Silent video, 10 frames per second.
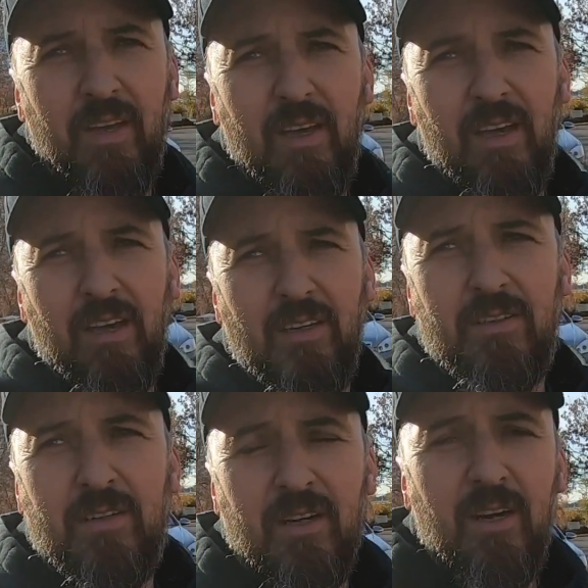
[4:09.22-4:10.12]
and
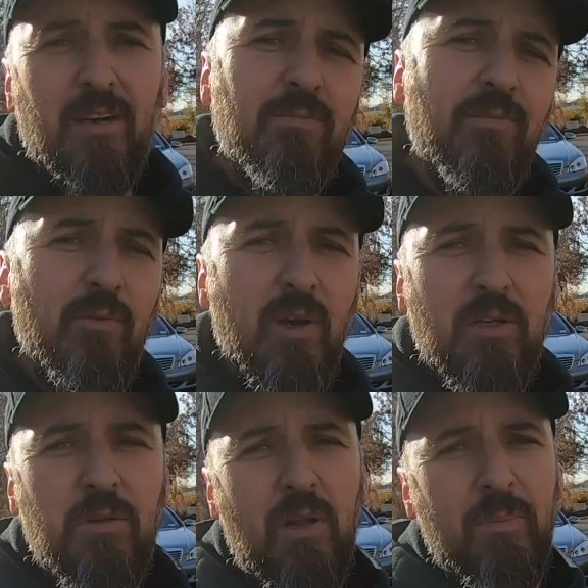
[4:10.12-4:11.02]

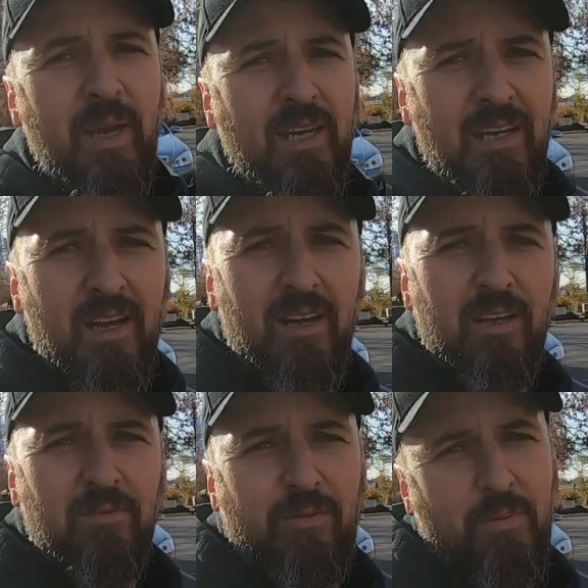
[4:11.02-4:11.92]
went to Albania,
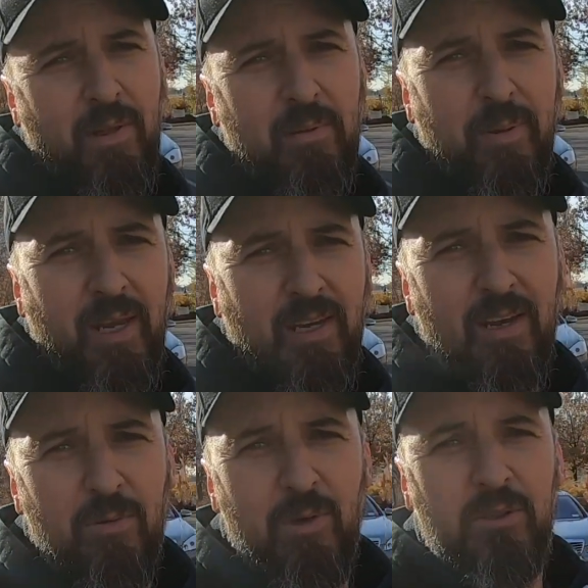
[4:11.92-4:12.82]
and from Albania
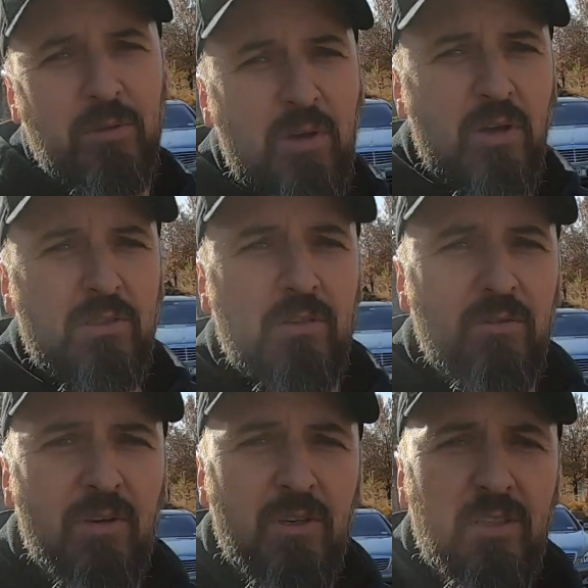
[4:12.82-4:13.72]
I went to
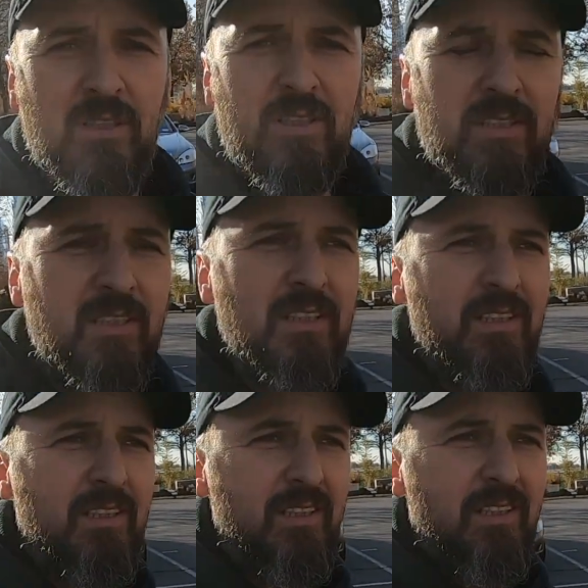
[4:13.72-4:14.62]
Kosovo,
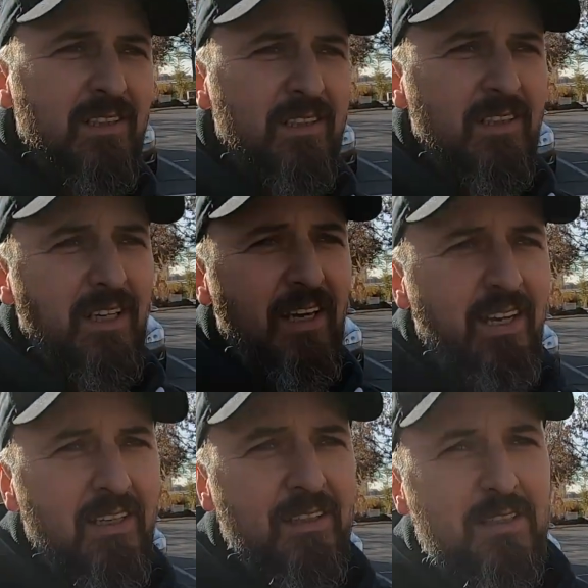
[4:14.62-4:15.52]

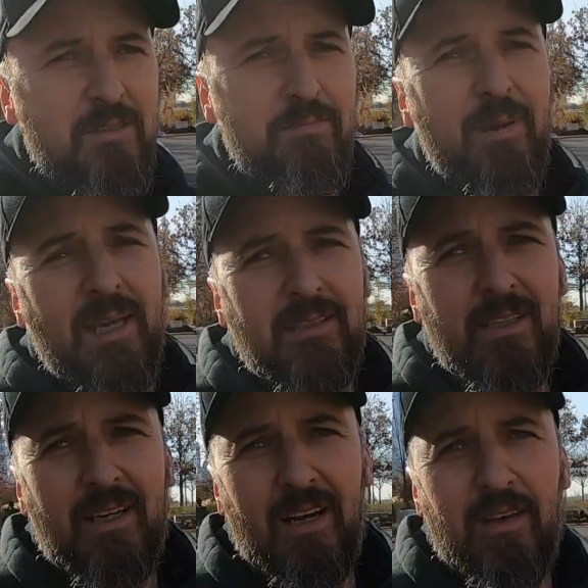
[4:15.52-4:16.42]
and
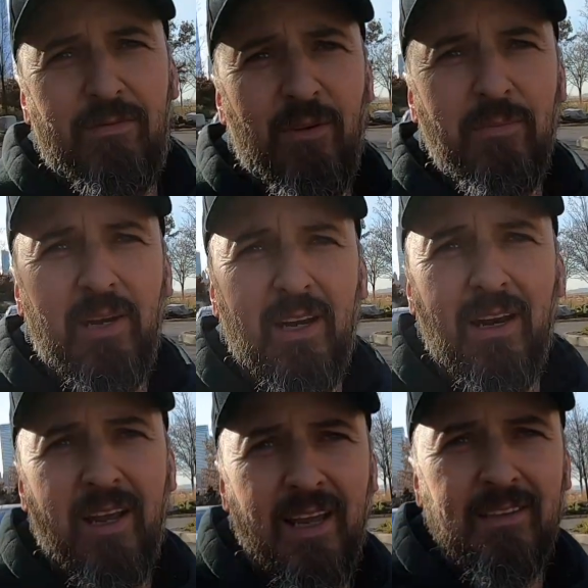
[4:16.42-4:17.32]
basically from
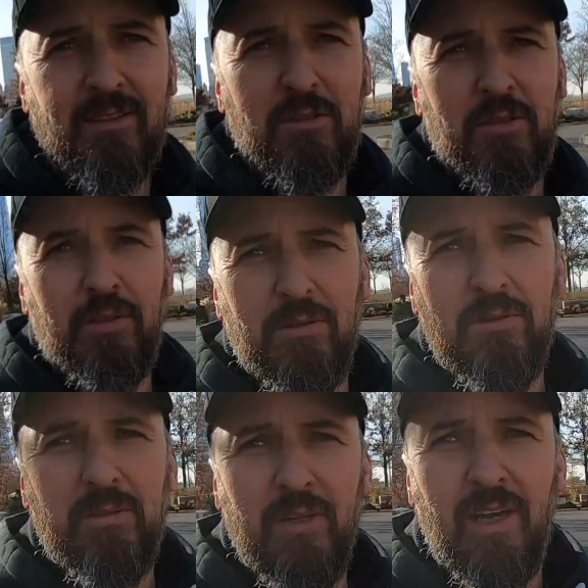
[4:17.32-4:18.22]
Netherlands to
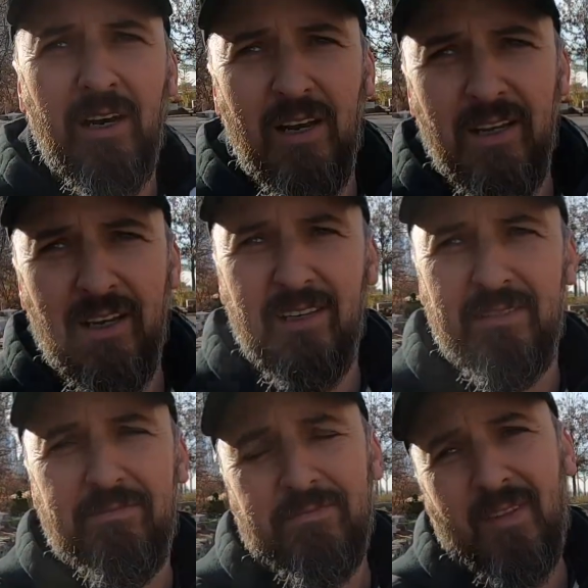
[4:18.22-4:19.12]
Italy
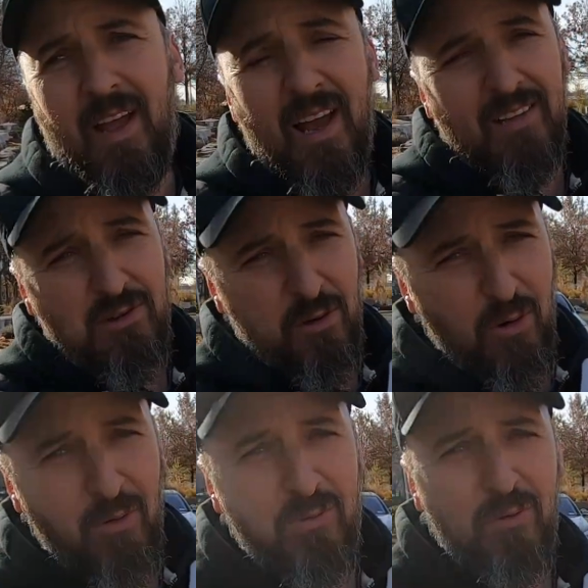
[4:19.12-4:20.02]
I
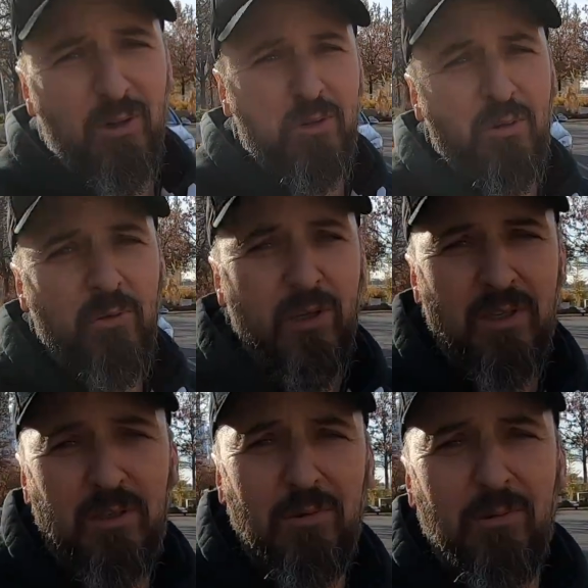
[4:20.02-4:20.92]
drove for
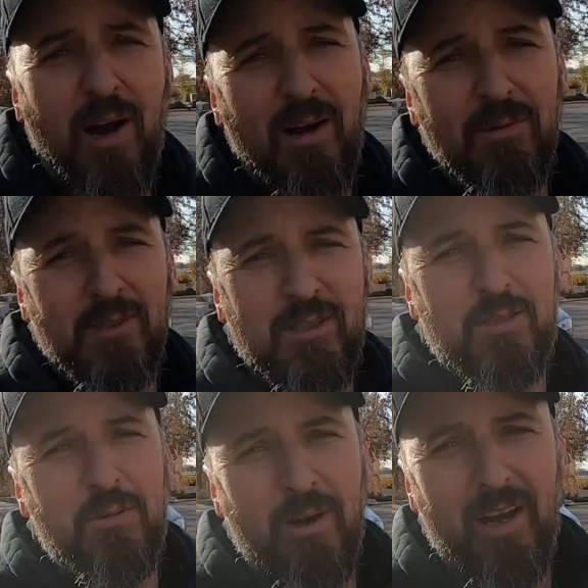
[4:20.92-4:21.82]
22 hours
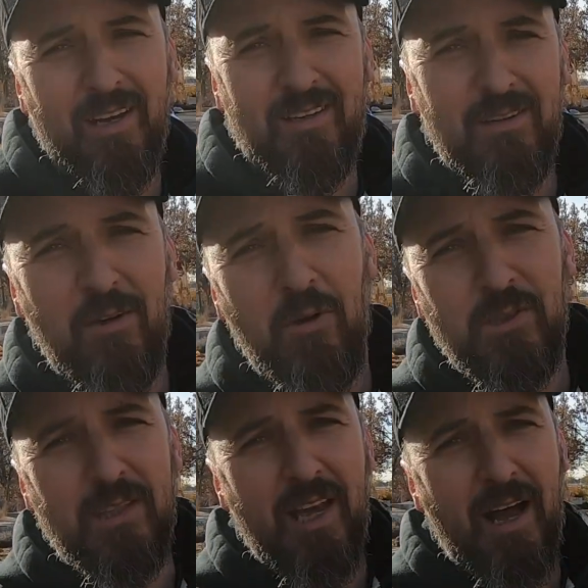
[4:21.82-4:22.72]
straight, no
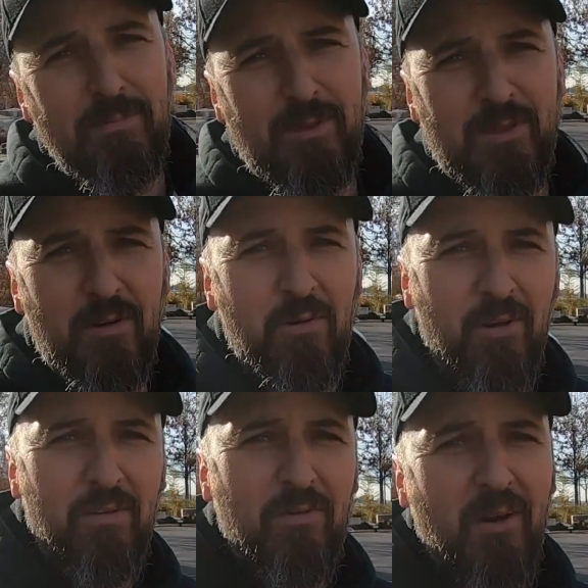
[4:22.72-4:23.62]
stops,
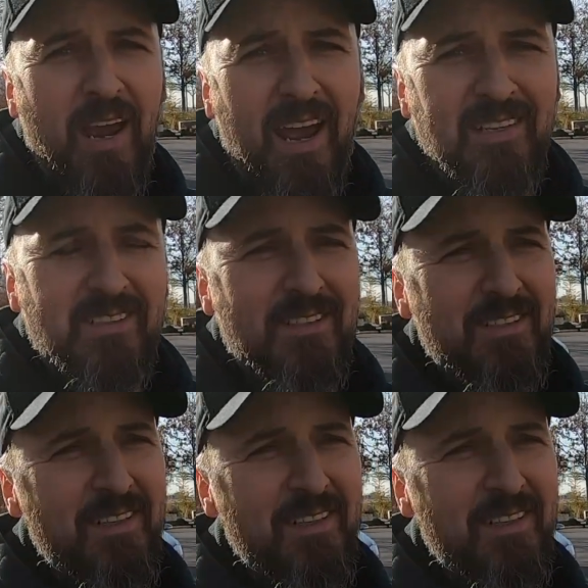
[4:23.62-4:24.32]
only for gas.